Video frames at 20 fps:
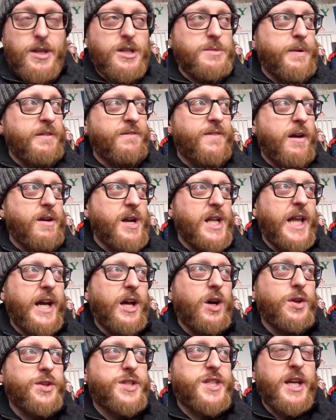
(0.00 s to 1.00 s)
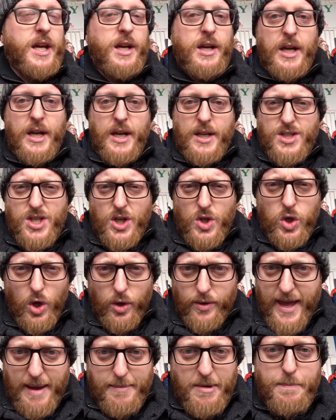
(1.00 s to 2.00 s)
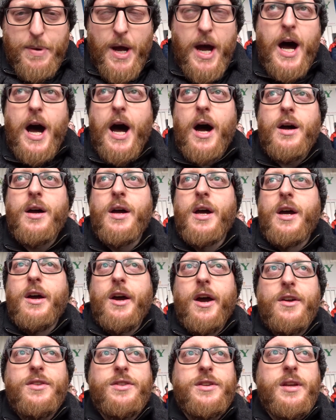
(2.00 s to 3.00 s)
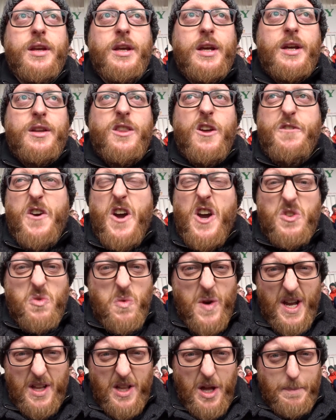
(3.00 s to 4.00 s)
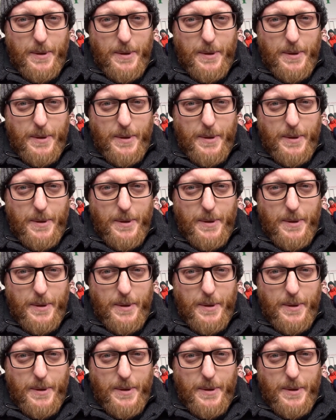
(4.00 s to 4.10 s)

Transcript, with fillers: There's been very little to to cut them apart. And the first real